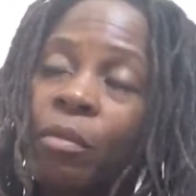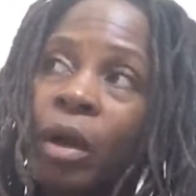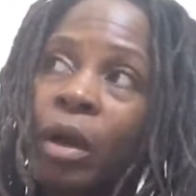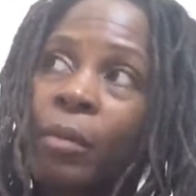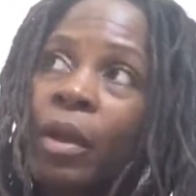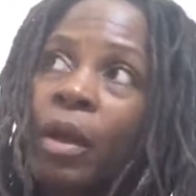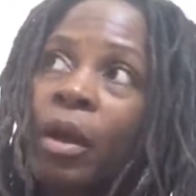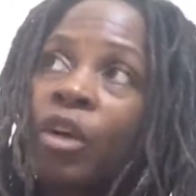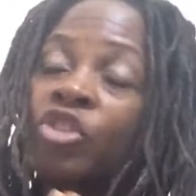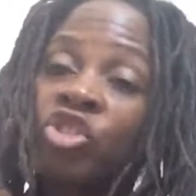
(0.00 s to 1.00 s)

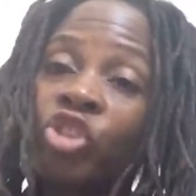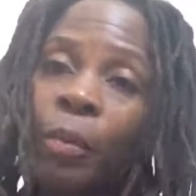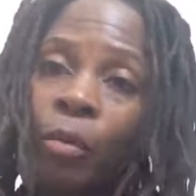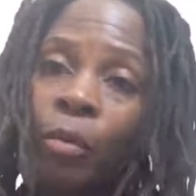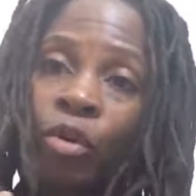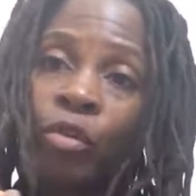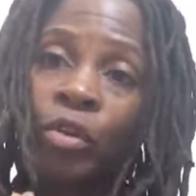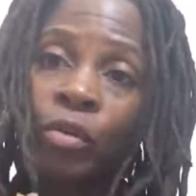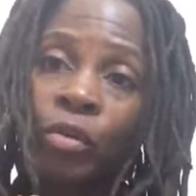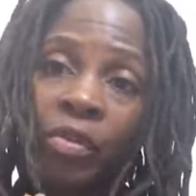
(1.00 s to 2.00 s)
a sharper, more
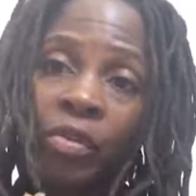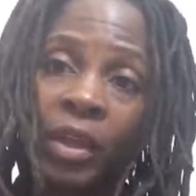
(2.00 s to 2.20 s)
critical